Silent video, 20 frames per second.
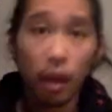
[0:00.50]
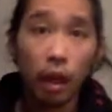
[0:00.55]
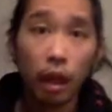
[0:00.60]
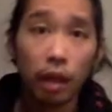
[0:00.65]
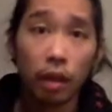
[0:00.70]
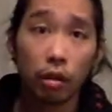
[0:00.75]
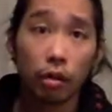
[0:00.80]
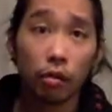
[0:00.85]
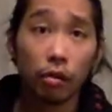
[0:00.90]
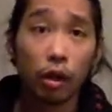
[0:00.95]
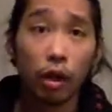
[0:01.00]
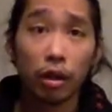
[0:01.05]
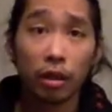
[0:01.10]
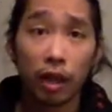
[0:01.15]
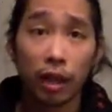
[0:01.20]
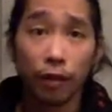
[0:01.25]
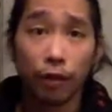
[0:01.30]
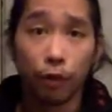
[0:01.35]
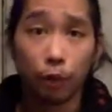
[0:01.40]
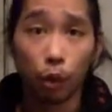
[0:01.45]
So we've looked
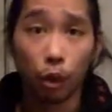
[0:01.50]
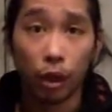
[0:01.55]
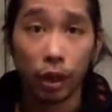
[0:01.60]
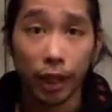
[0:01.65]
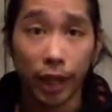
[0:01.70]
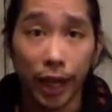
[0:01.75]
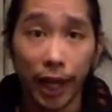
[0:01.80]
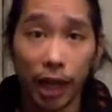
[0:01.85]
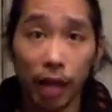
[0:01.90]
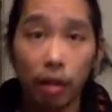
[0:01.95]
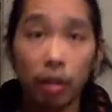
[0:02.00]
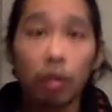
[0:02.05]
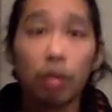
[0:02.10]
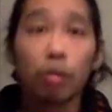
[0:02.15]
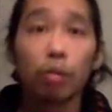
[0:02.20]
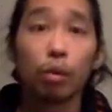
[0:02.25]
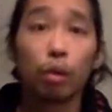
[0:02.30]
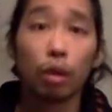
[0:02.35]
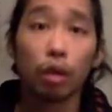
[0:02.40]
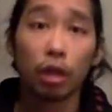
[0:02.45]
at falling down,
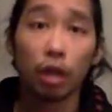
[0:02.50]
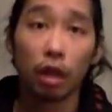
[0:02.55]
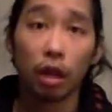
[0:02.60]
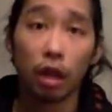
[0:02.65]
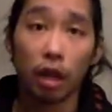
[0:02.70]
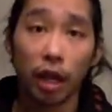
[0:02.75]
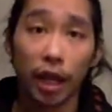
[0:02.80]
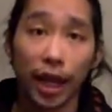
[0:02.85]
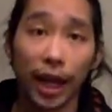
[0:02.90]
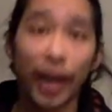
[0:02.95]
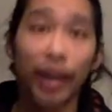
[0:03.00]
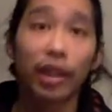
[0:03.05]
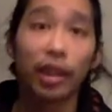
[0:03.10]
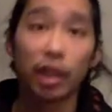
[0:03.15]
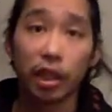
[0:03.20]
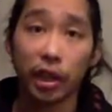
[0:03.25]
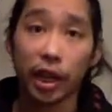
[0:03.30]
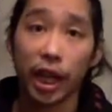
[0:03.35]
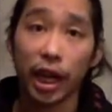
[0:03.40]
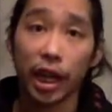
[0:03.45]
we're also going to look at
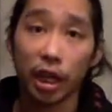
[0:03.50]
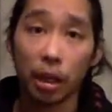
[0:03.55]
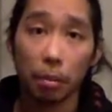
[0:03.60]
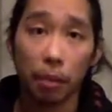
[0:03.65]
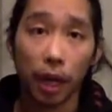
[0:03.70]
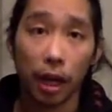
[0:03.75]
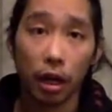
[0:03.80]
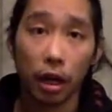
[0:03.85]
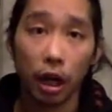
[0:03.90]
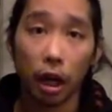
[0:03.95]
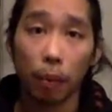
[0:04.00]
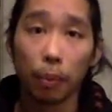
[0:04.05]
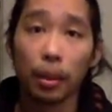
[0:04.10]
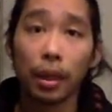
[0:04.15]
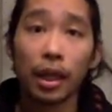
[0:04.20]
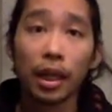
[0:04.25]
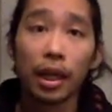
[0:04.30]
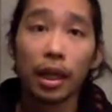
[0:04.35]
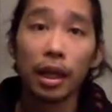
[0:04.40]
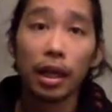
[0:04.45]
standing back up.
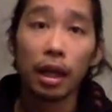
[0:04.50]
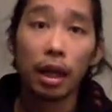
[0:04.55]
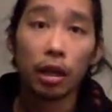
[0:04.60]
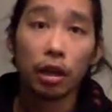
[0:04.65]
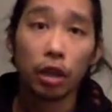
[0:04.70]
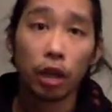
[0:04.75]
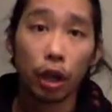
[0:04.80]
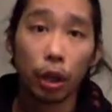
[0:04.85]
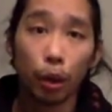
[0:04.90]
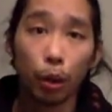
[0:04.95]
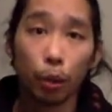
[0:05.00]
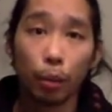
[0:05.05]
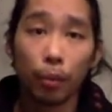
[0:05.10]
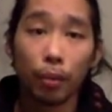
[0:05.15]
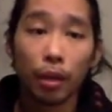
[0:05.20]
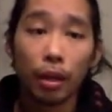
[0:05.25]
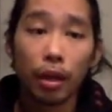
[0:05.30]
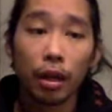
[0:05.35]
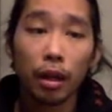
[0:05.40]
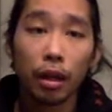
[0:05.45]
So
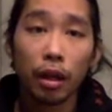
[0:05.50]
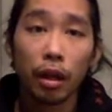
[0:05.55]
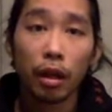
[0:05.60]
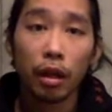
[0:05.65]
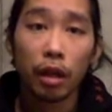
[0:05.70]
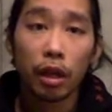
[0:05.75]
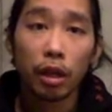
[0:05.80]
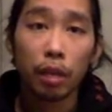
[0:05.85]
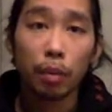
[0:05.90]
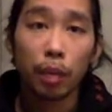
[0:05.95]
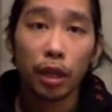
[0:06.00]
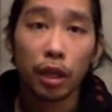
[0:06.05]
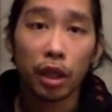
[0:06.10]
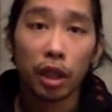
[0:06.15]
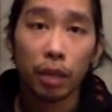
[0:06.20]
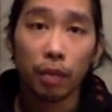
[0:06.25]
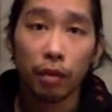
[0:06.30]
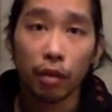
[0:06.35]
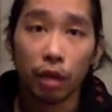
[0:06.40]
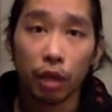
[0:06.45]
this might
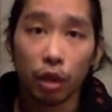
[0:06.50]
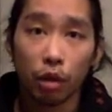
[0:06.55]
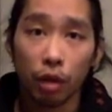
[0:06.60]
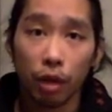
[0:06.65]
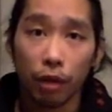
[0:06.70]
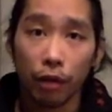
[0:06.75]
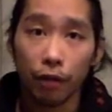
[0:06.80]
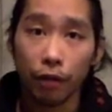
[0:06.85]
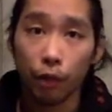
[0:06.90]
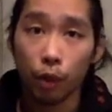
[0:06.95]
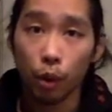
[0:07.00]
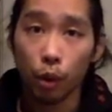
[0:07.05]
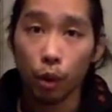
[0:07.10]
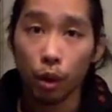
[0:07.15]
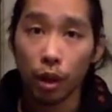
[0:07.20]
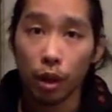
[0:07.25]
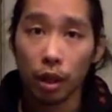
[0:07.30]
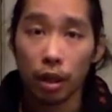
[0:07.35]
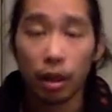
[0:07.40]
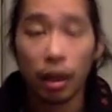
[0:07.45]
seem very
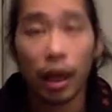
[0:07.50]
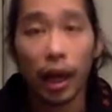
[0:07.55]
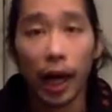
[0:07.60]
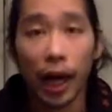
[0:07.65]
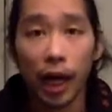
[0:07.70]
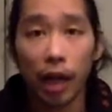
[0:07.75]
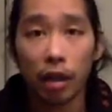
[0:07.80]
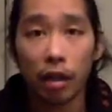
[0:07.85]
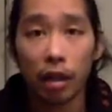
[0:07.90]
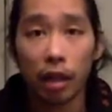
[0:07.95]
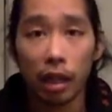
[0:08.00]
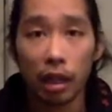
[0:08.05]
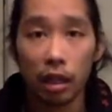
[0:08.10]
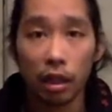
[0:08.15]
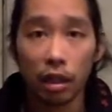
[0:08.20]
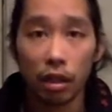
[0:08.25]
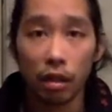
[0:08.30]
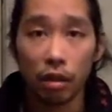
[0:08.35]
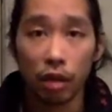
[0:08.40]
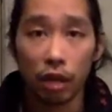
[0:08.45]
straightforward,
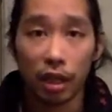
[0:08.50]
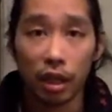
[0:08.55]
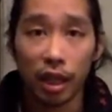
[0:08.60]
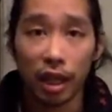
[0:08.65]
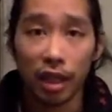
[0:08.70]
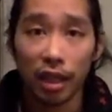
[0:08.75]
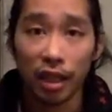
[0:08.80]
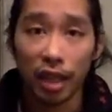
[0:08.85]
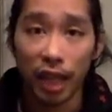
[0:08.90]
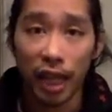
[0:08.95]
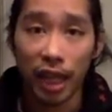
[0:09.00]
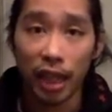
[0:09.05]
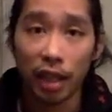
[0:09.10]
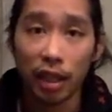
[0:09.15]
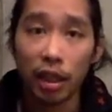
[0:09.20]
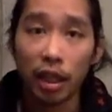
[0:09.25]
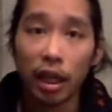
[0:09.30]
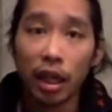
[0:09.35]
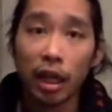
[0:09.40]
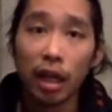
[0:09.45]
and to an extent it
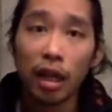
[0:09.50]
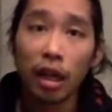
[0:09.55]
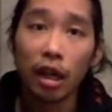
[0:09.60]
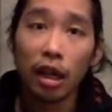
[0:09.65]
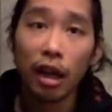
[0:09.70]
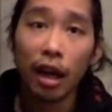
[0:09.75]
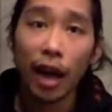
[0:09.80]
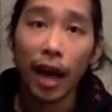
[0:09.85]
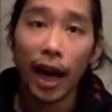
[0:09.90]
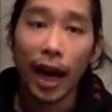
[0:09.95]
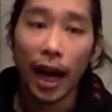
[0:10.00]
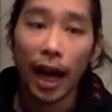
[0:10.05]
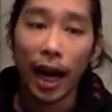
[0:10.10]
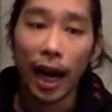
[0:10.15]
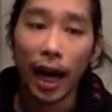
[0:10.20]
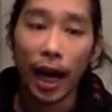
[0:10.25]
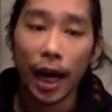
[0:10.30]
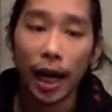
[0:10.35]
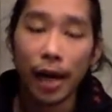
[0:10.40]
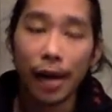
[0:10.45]
is,
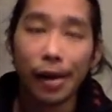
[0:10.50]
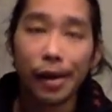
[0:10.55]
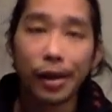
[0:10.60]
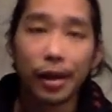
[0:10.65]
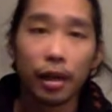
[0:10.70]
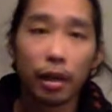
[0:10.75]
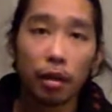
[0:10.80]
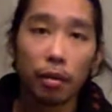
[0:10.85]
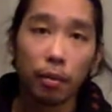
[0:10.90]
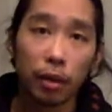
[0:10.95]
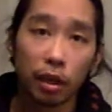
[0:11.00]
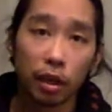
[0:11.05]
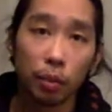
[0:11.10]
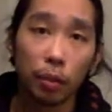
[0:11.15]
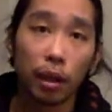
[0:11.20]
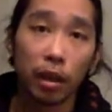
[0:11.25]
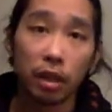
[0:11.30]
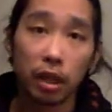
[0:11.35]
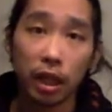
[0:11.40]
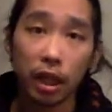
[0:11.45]
but
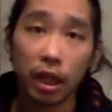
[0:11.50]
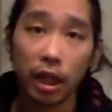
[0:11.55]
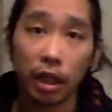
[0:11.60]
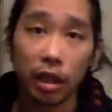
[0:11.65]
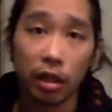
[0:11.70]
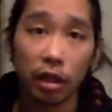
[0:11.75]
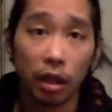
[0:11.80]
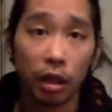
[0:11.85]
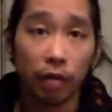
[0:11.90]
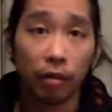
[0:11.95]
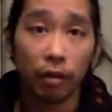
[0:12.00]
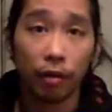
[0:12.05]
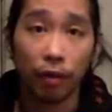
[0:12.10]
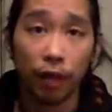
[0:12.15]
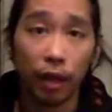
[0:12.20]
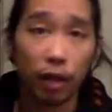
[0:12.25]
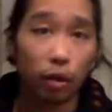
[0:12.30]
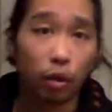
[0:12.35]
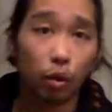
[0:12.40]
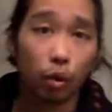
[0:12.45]
especially in a
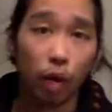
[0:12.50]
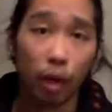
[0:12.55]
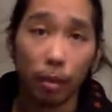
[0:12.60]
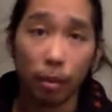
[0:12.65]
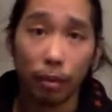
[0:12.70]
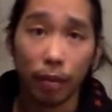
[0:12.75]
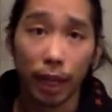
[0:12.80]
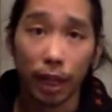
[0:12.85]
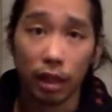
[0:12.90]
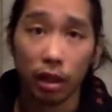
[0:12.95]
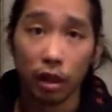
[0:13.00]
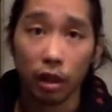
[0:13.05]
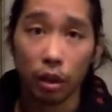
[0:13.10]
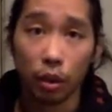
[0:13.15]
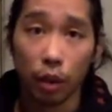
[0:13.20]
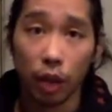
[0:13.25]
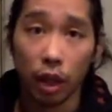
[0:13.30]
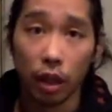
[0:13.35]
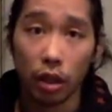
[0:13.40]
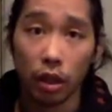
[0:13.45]
self-defense or MMA
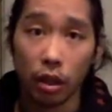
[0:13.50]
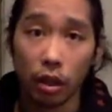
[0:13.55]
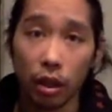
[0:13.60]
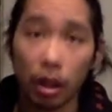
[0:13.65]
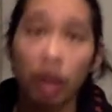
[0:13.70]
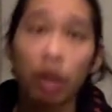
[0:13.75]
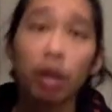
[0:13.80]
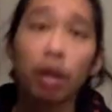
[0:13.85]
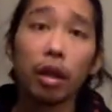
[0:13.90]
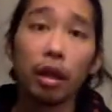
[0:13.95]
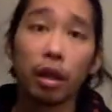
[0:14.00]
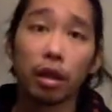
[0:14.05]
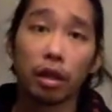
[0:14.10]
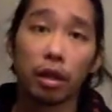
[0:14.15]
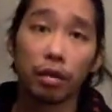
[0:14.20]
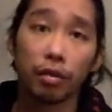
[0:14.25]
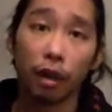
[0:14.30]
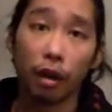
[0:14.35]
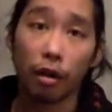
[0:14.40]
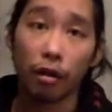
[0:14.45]
situation, this
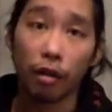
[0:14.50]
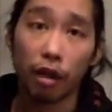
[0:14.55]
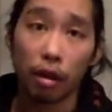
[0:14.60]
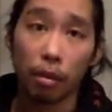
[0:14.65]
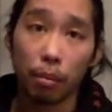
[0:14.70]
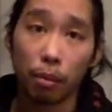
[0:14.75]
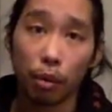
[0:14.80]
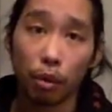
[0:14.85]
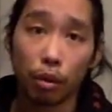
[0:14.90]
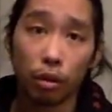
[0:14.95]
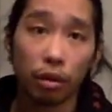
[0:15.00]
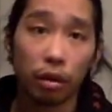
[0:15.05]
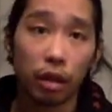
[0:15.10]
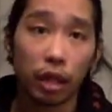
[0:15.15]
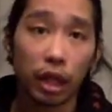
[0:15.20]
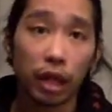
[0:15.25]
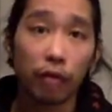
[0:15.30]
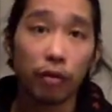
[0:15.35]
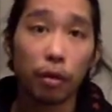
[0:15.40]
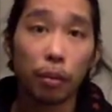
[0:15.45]
is very, very important.
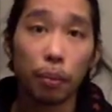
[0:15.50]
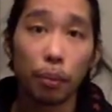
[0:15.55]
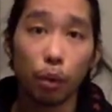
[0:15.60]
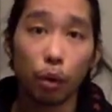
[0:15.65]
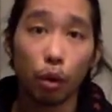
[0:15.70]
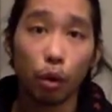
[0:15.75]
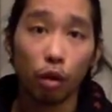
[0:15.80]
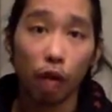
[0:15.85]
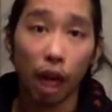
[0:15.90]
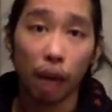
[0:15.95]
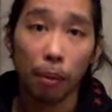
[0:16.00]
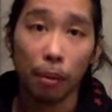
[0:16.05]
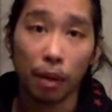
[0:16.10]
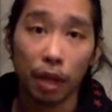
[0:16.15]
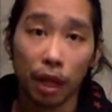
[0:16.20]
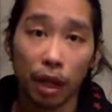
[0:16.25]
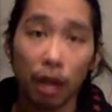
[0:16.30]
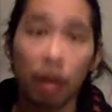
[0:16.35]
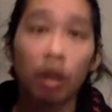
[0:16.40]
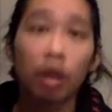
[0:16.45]
Even in pure grappling,